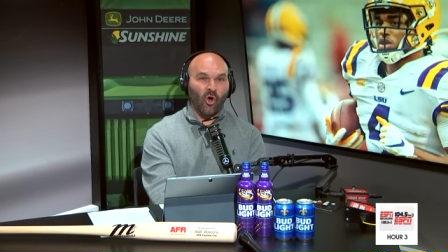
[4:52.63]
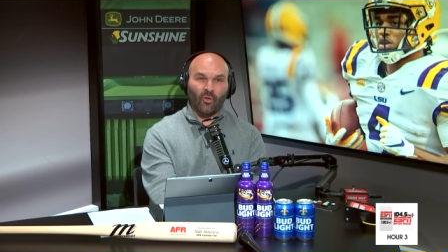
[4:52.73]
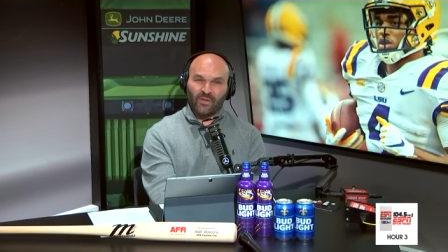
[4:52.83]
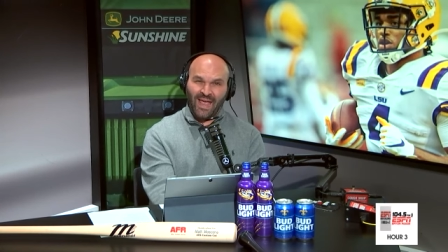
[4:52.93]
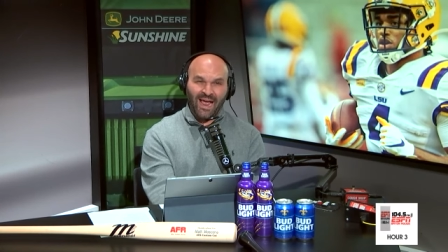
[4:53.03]

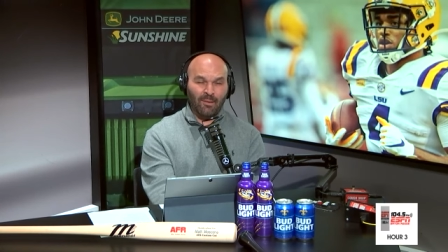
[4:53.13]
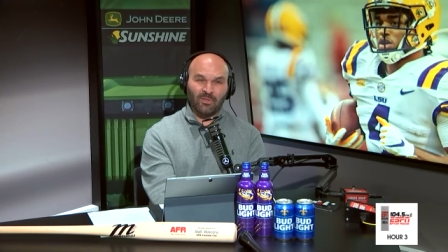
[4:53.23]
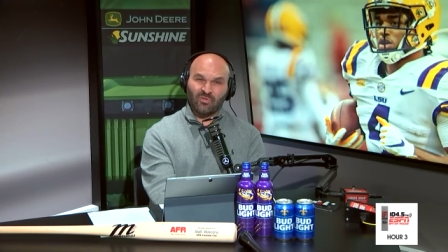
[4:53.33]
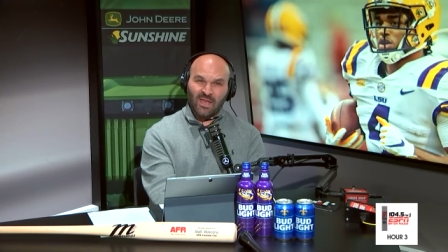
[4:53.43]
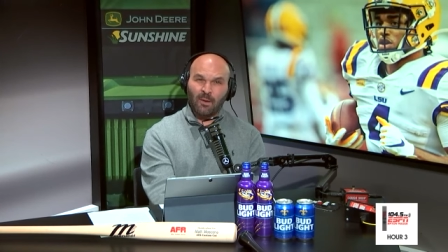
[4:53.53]
all the I
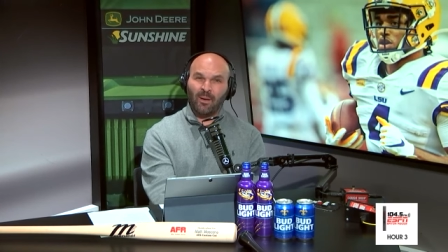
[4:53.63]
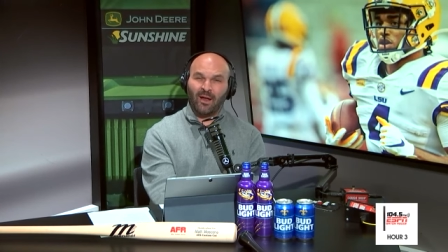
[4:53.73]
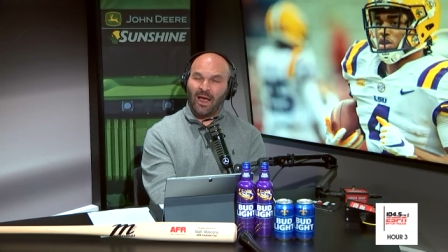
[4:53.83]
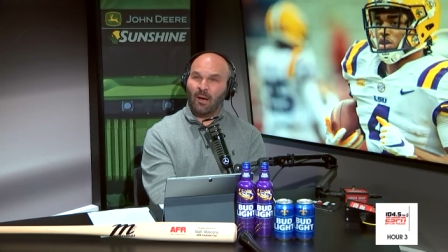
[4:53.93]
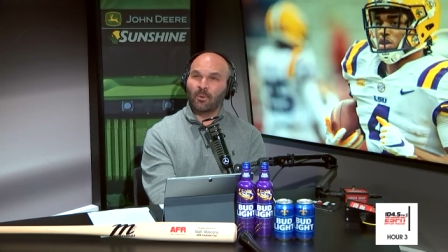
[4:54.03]
mean, think
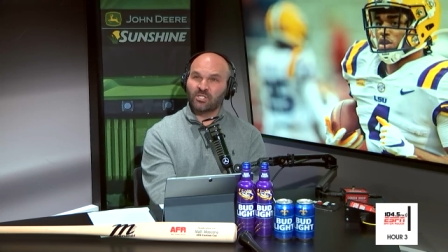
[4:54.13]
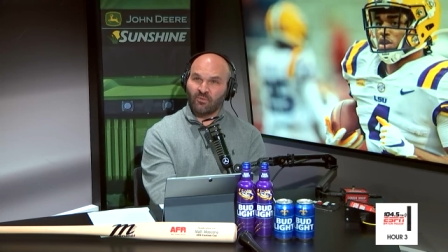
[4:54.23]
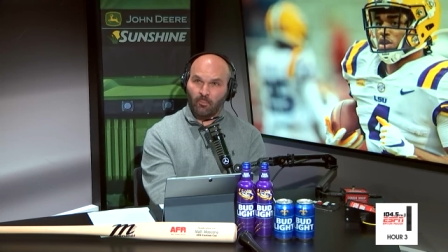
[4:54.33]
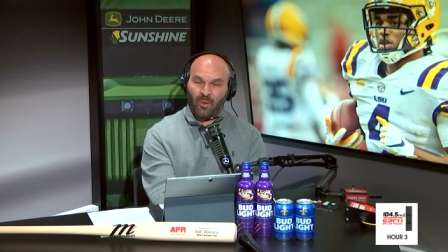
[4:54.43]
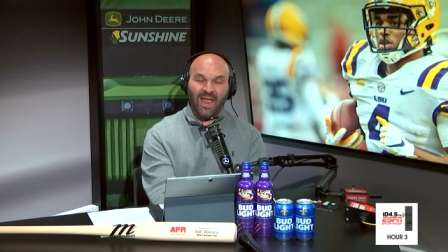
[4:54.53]
about how much
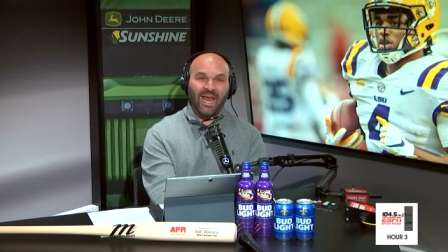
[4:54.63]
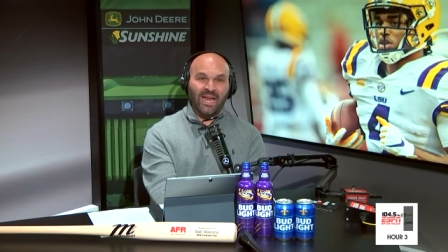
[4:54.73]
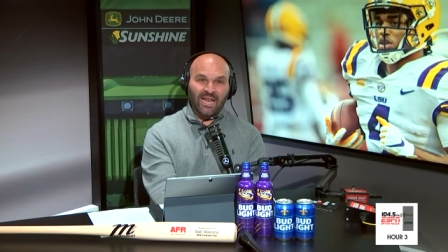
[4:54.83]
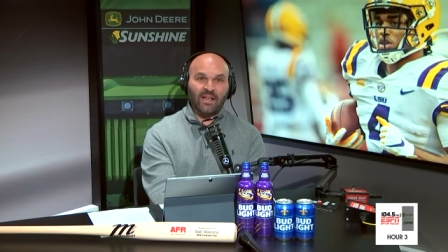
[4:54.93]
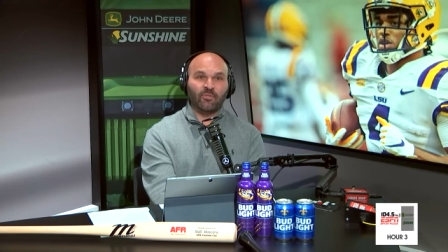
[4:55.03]
of a
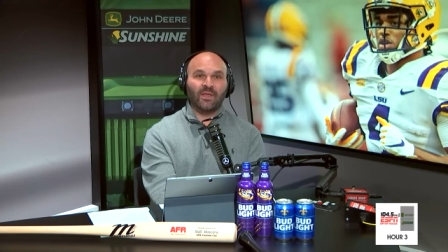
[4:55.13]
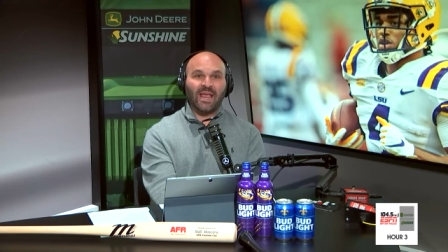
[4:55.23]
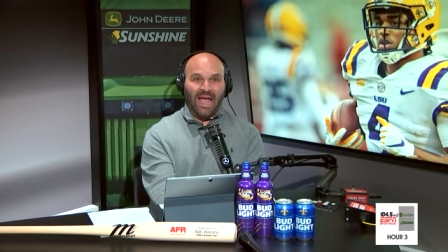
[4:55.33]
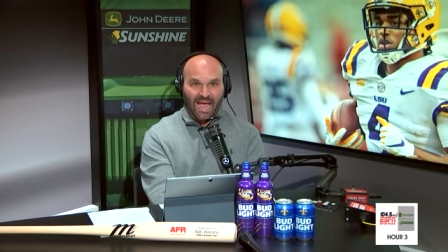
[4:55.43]
pain in the